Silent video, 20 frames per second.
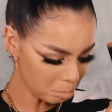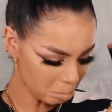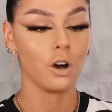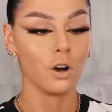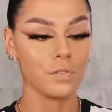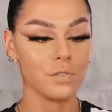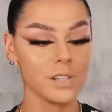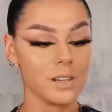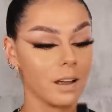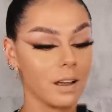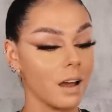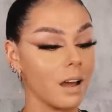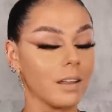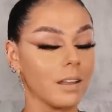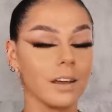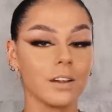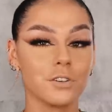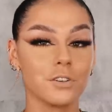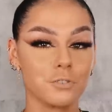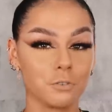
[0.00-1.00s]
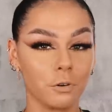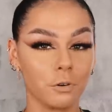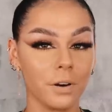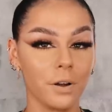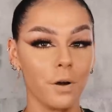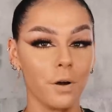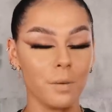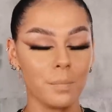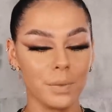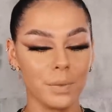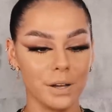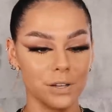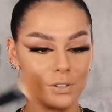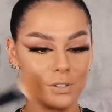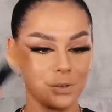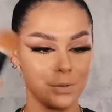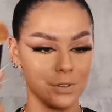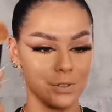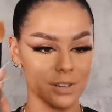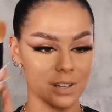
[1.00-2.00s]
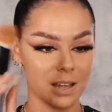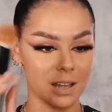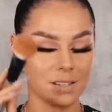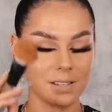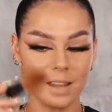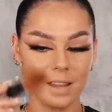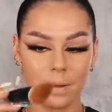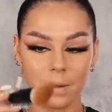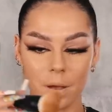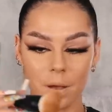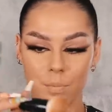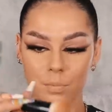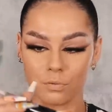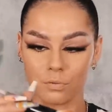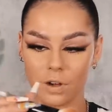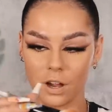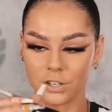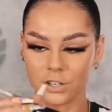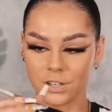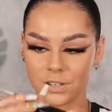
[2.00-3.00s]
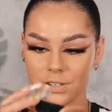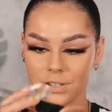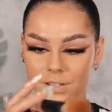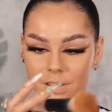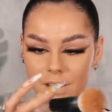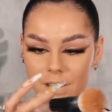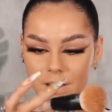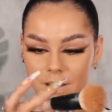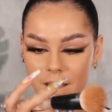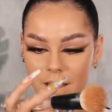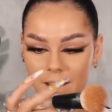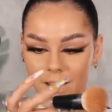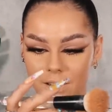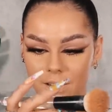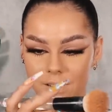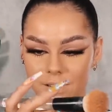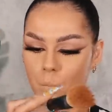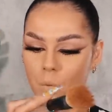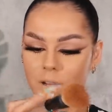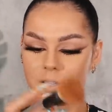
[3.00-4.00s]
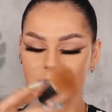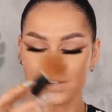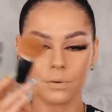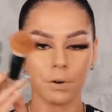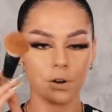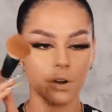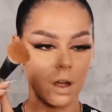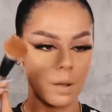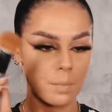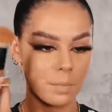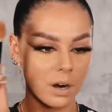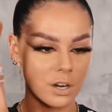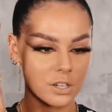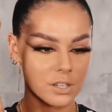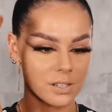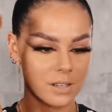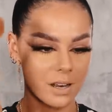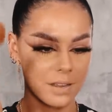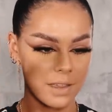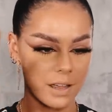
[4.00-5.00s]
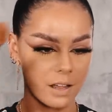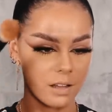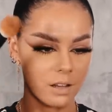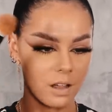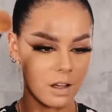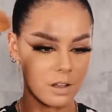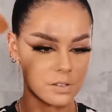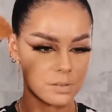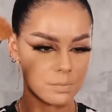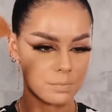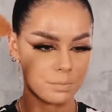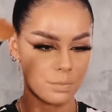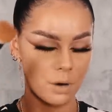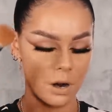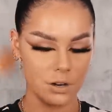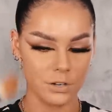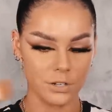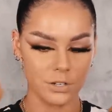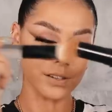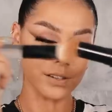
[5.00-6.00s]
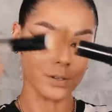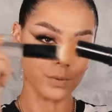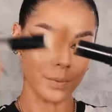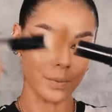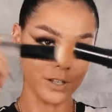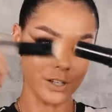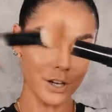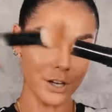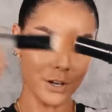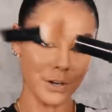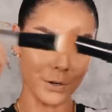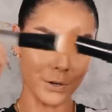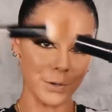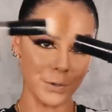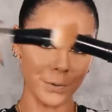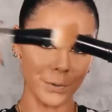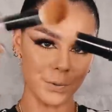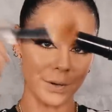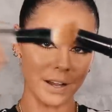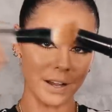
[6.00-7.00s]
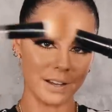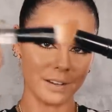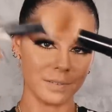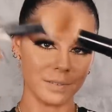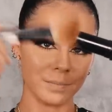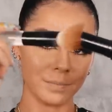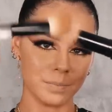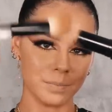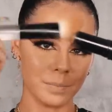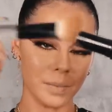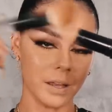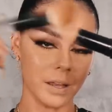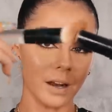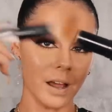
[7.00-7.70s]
Obviously, I can't, like, draw it on, but I do just like to take a brush. This is the NYX 109 brush. It's like their glass brush. This is what we do. Pick it